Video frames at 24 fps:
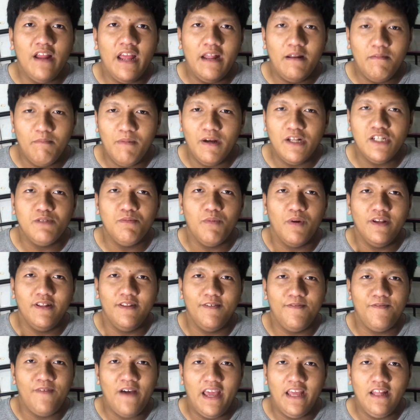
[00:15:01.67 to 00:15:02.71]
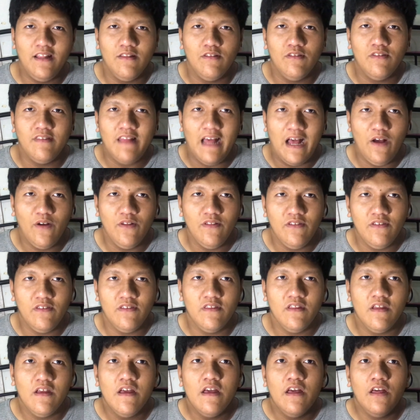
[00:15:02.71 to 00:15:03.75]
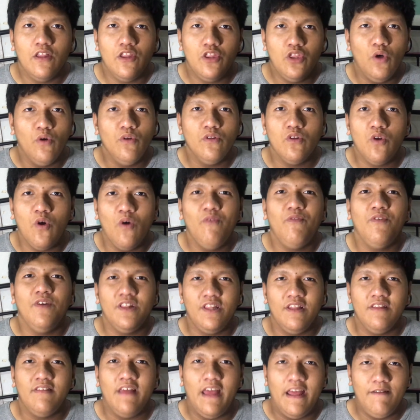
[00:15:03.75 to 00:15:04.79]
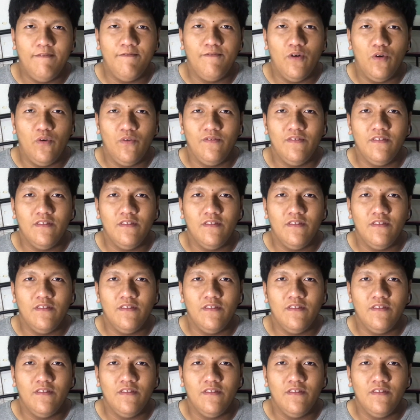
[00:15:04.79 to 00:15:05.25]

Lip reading: and much more defined sounds, don't go for these headphones.